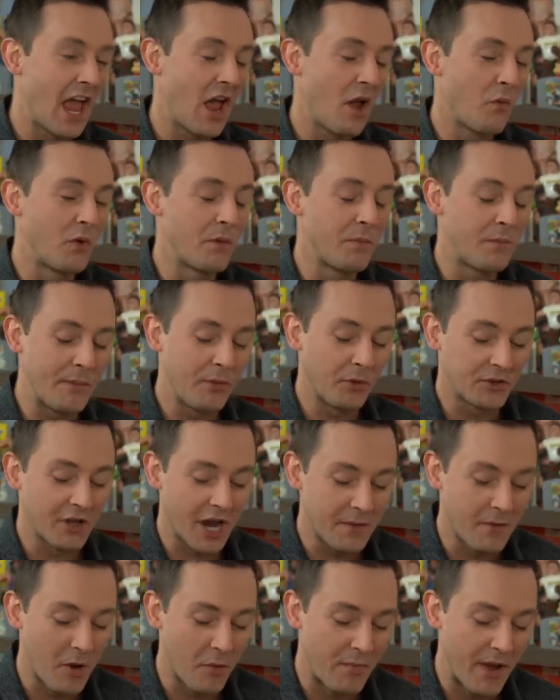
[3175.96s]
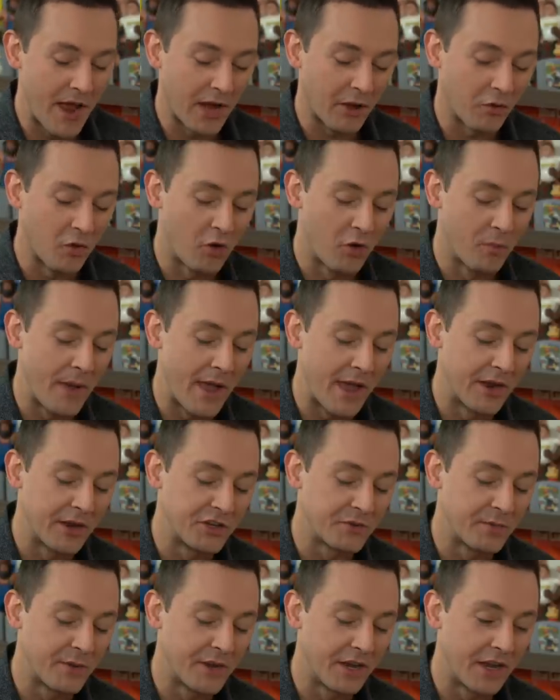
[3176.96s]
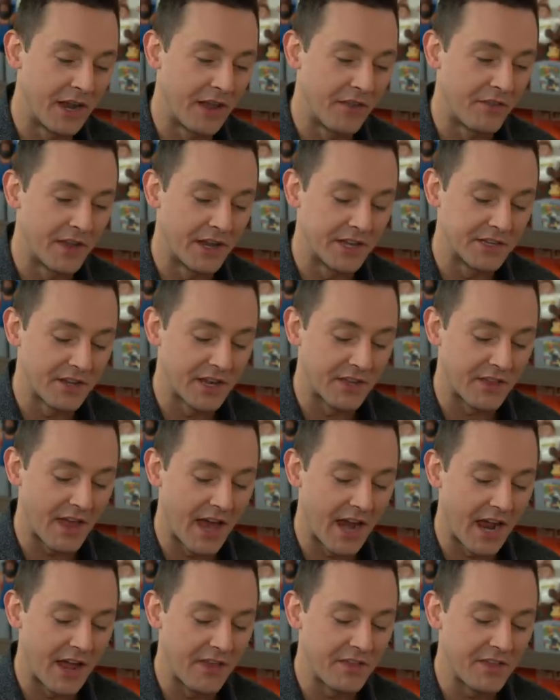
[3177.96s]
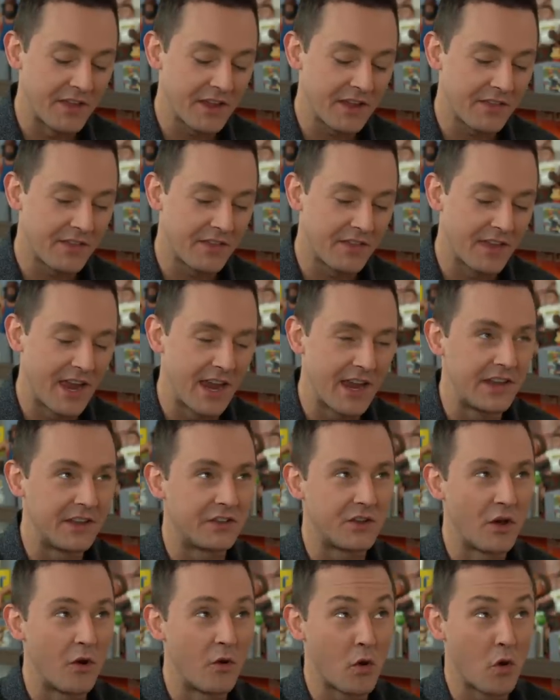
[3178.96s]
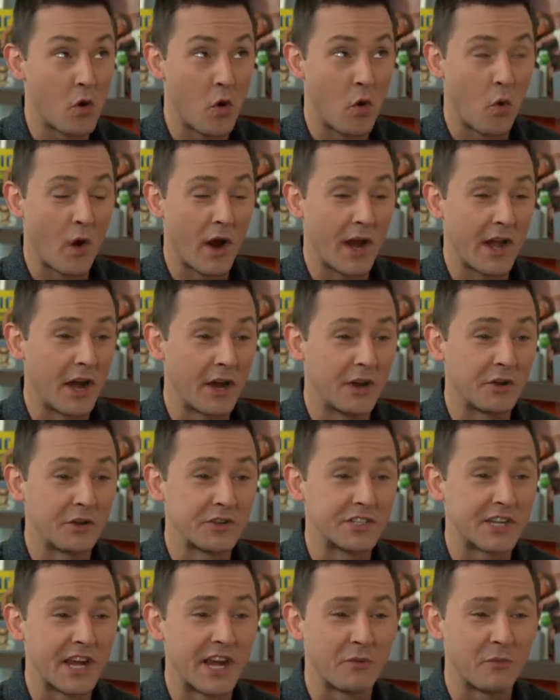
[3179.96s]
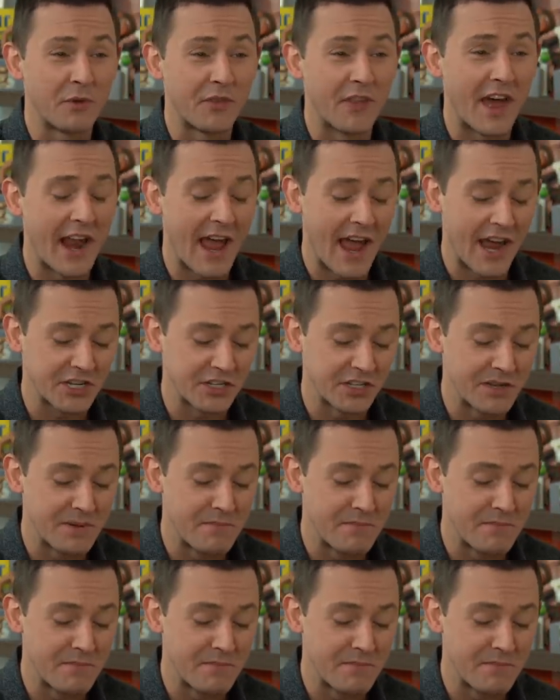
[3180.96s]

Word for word: when people talk about bankroll management and things like that, I think they don't quite understand what that actually